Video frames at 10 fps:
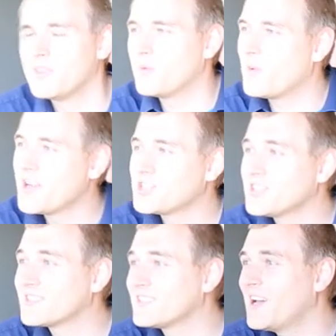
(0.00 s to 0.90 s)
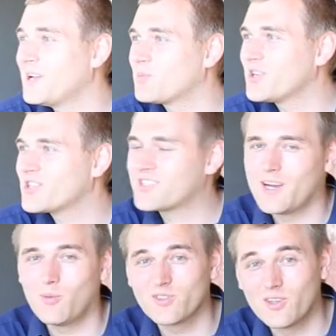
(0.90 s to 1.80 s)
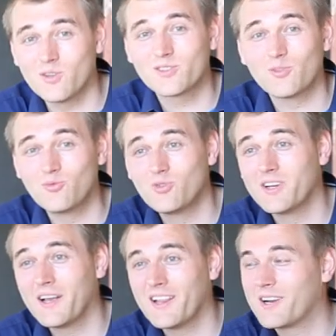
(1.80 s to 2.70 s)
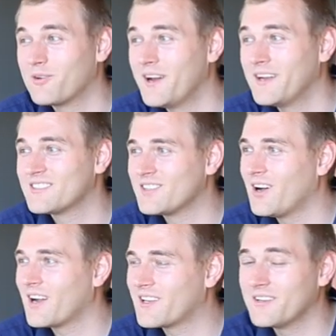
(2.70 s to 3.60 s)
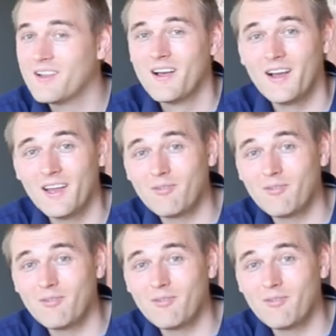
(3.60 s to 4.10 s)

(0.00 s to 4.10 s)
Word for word: the veggie sandwich that was also really great. So I can yeah.